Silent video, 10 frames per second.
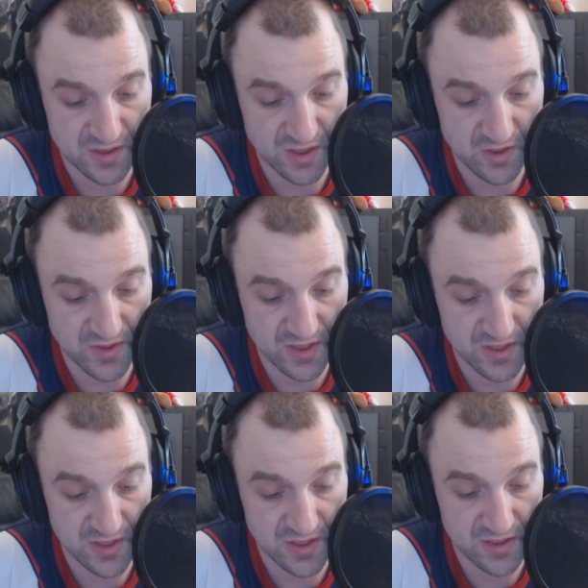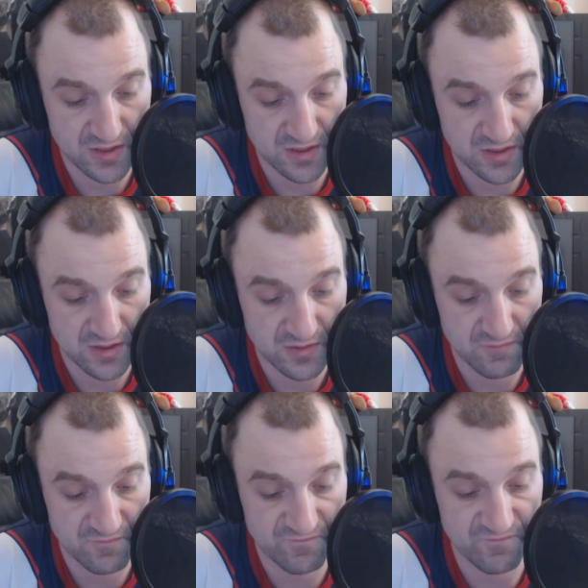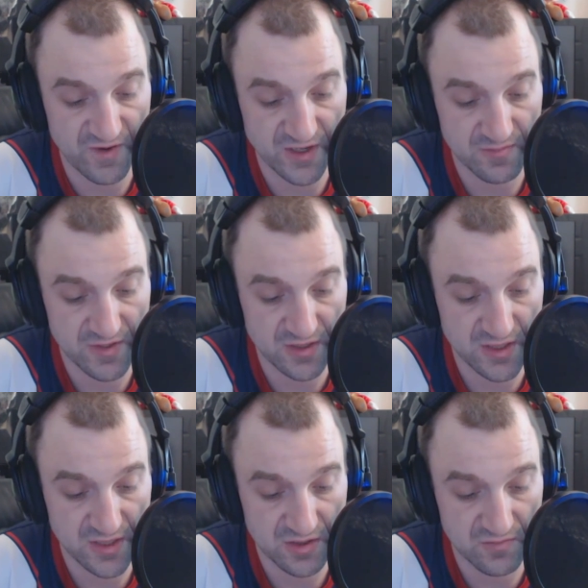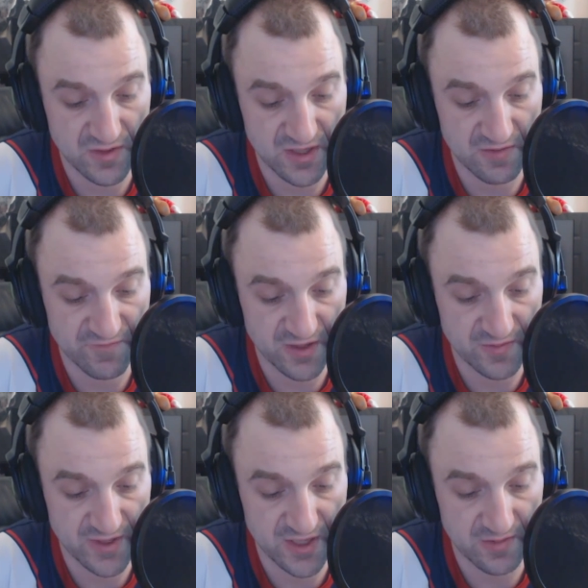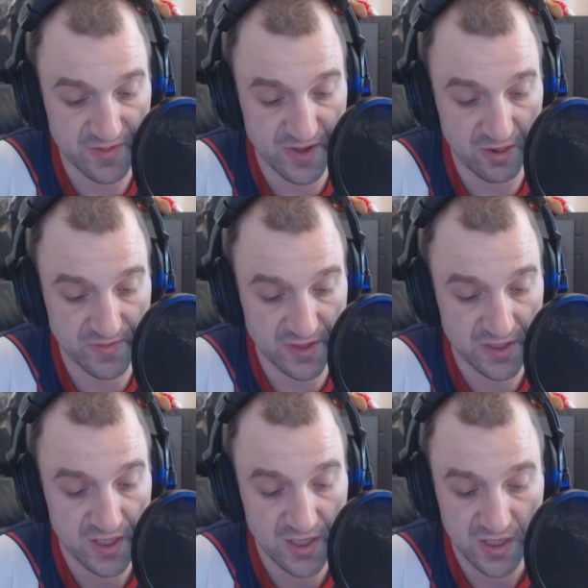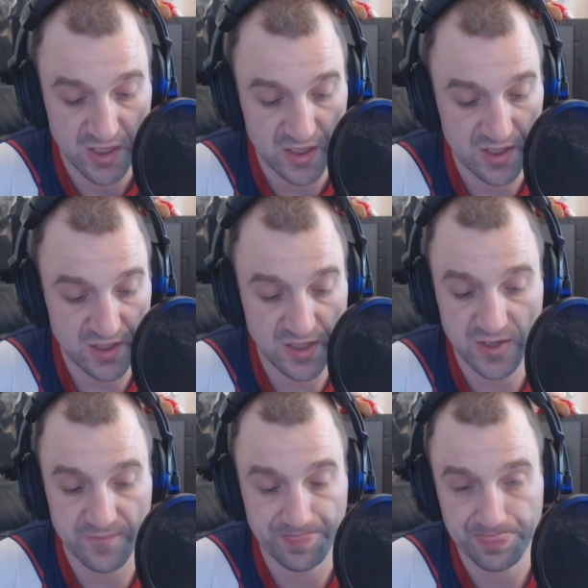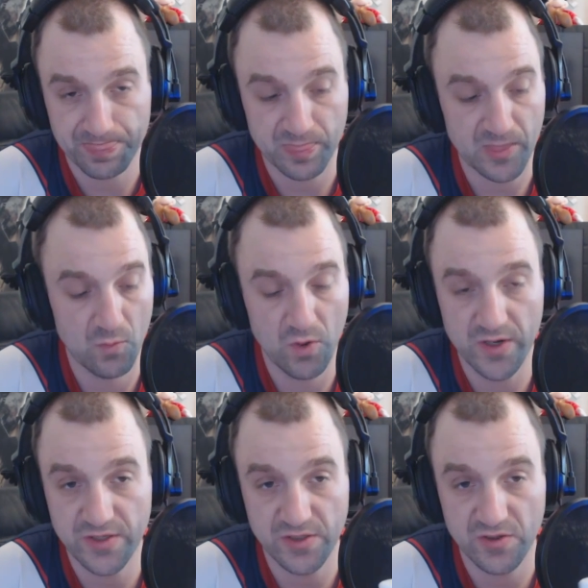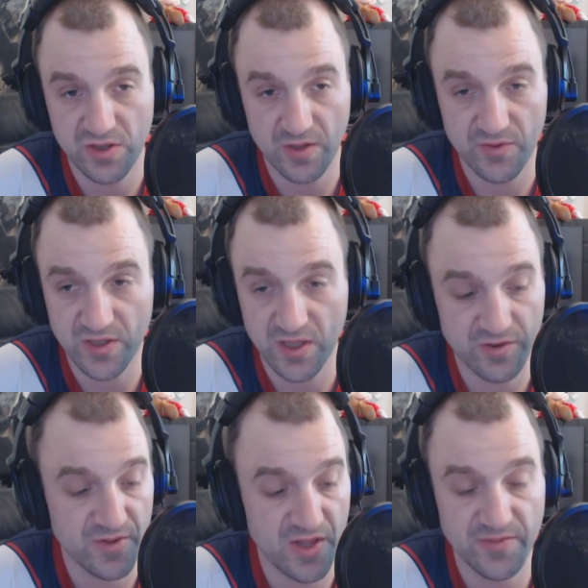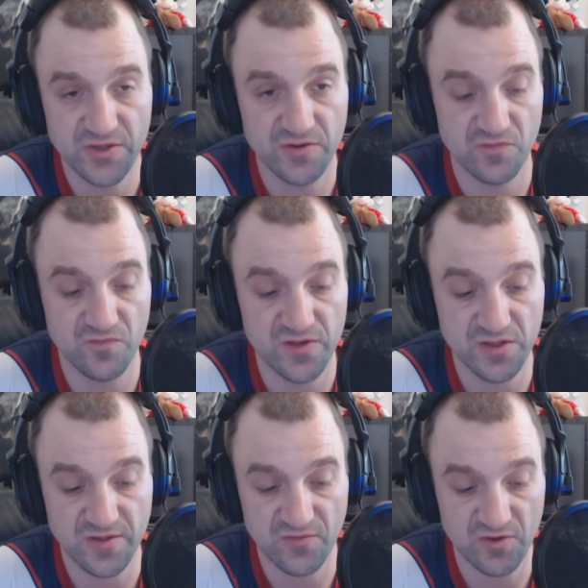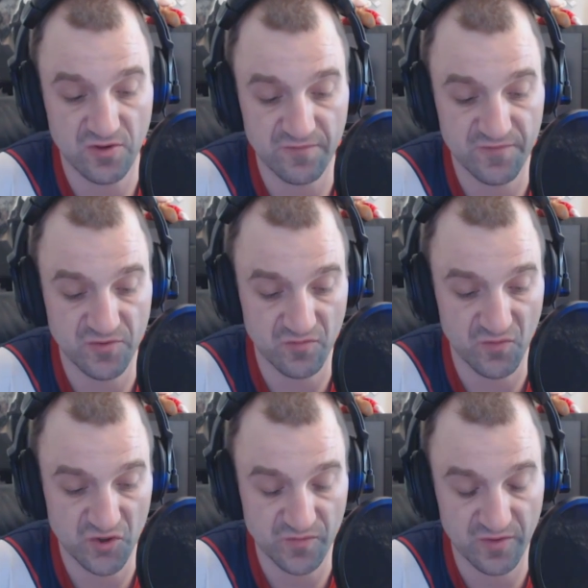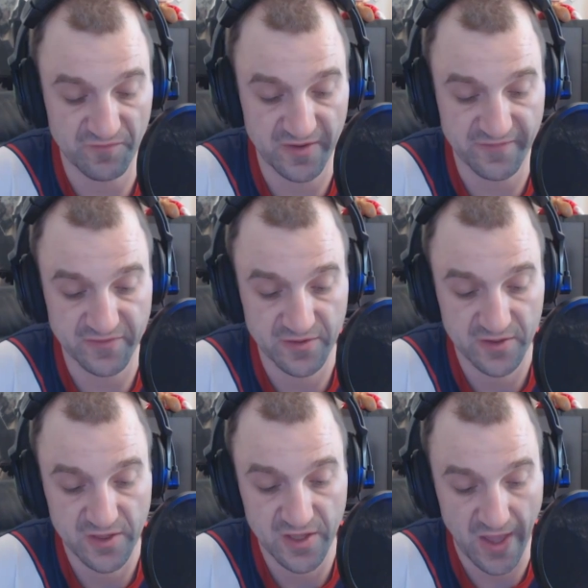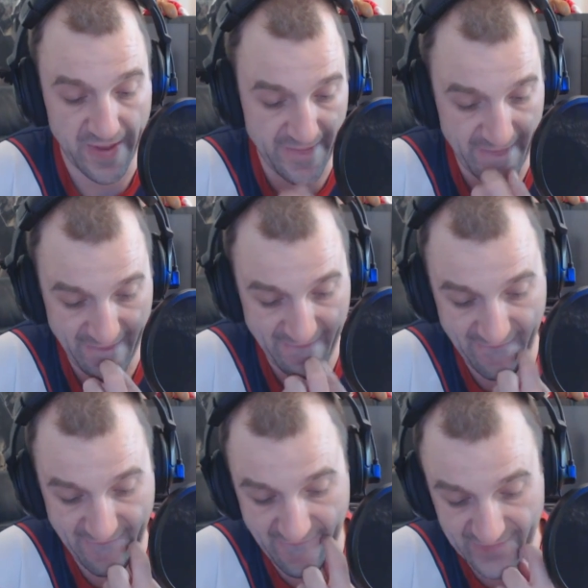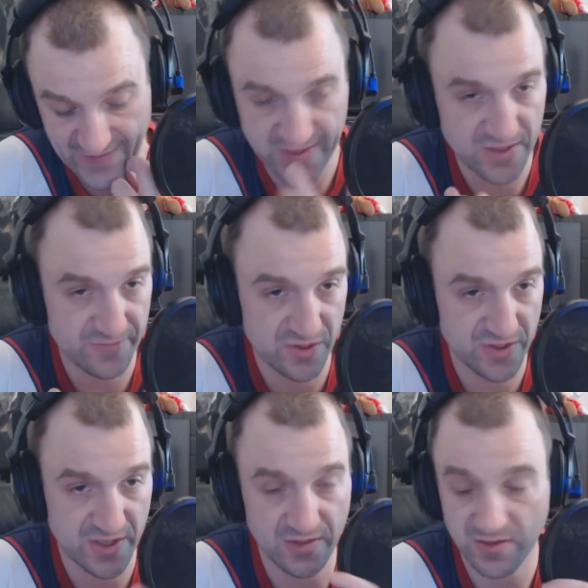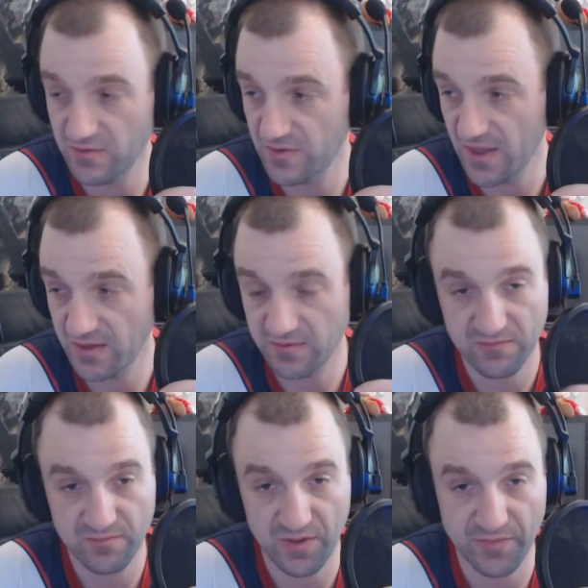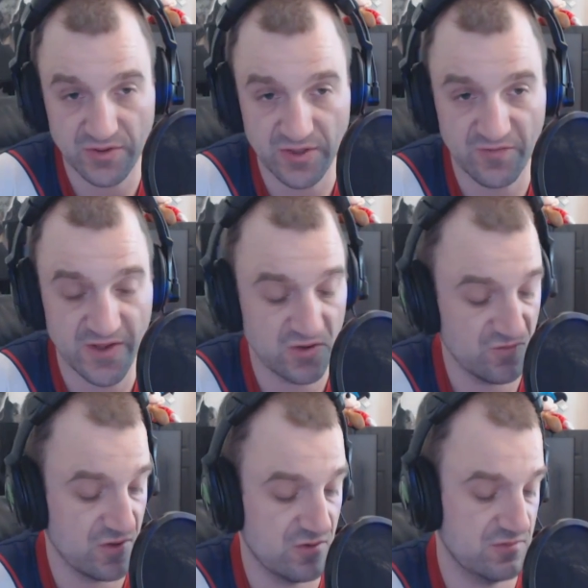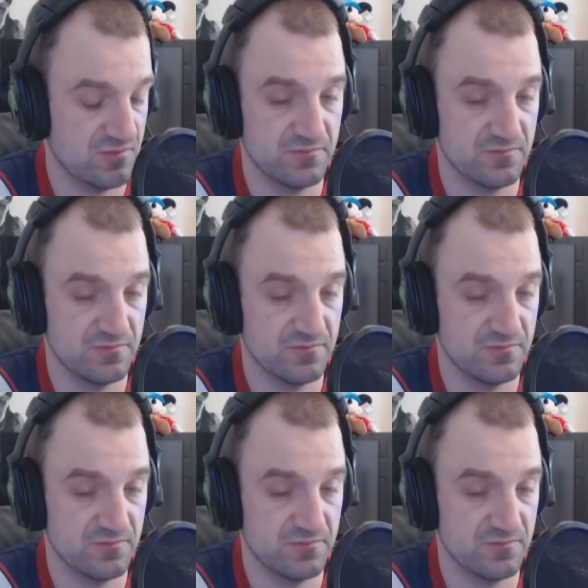carrageen, vitamin D3, and vitamin A palmate. Yeah. One using some, some combination of ingredients gives you the artificial marshmallow flavor. Uh, kind of like birthday cake, though. Like a birthday cake drink.